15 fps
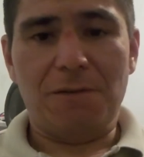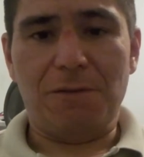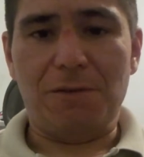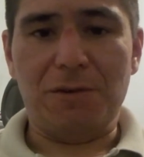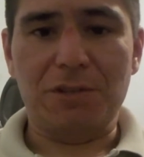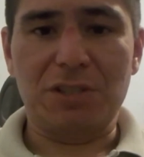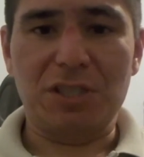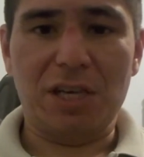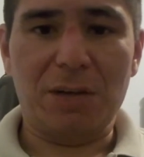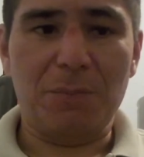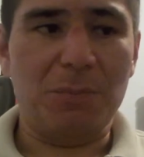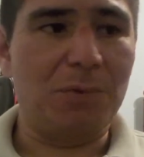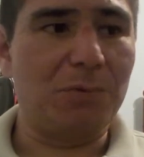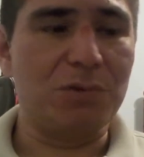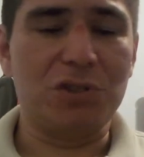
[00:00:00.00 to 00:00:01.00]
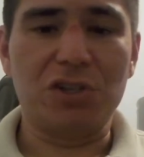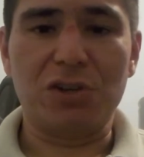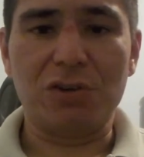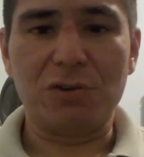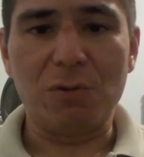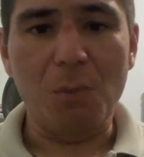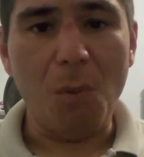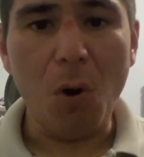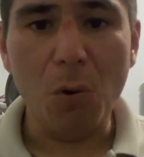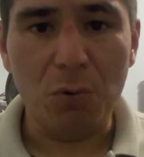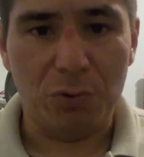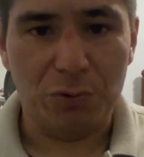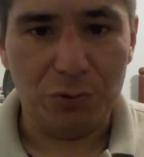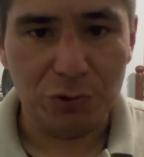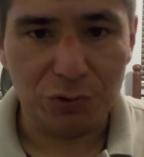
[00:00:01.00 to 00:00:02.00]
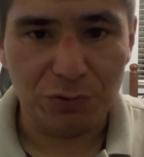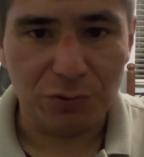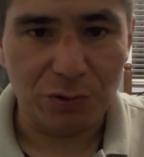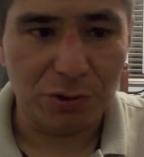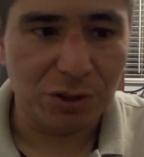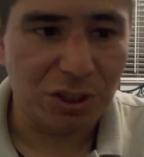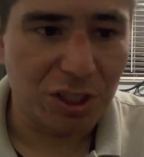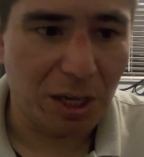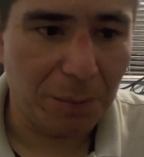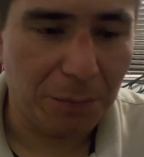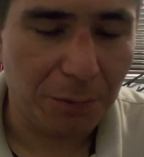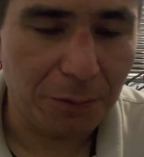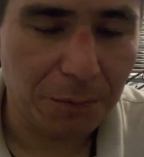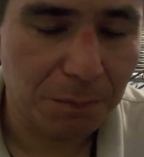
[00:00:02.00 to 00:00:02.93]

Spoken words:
for example, General Motors, for example.